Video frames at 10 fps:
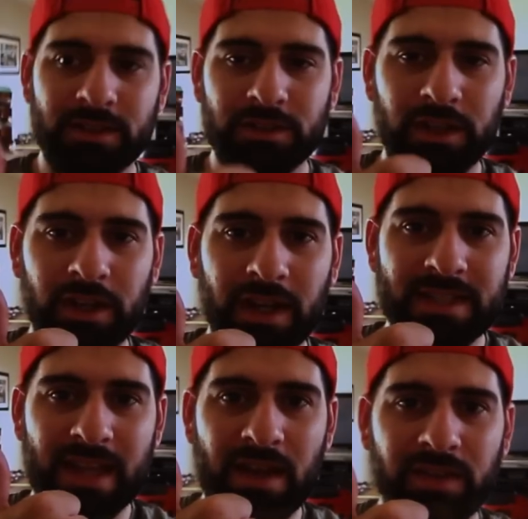So there you guys
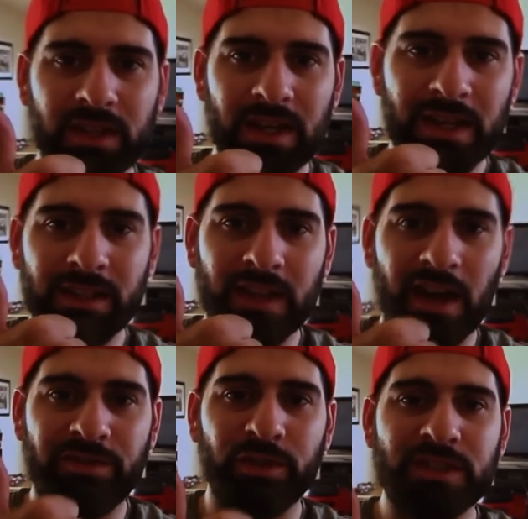have it. The
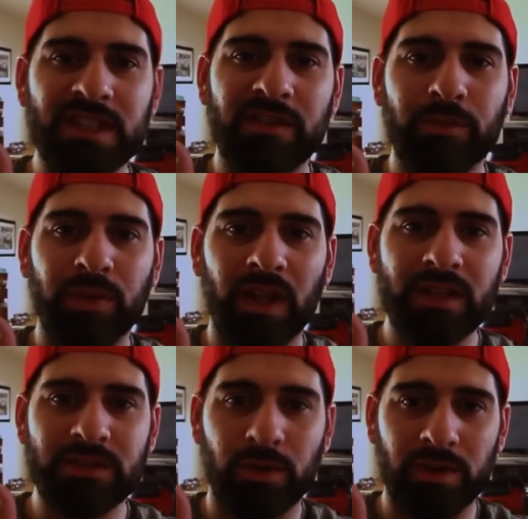iPhone 7
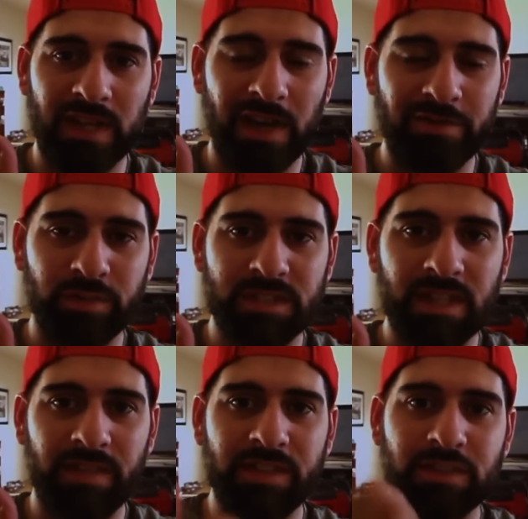Plus, or the iPhone
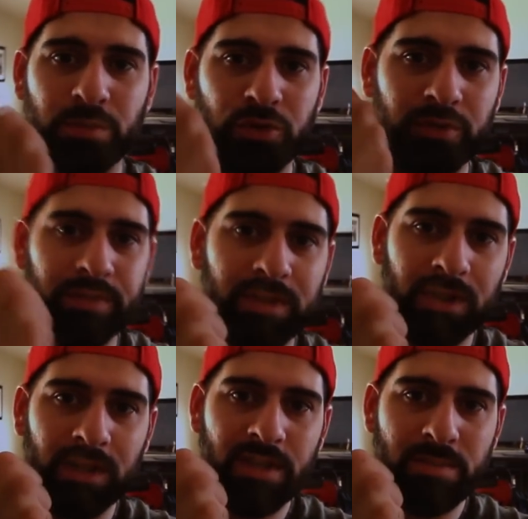7, is approved
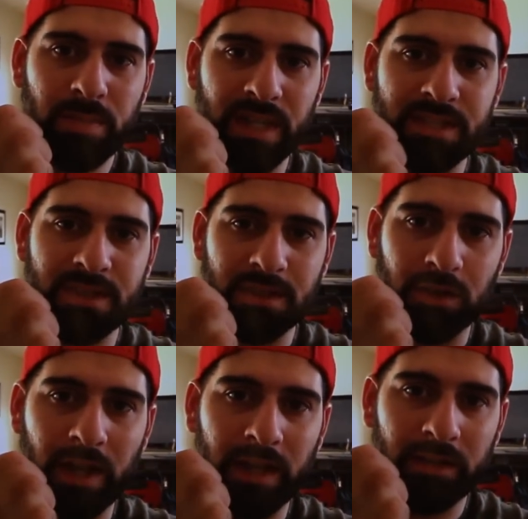by a sneakerhead.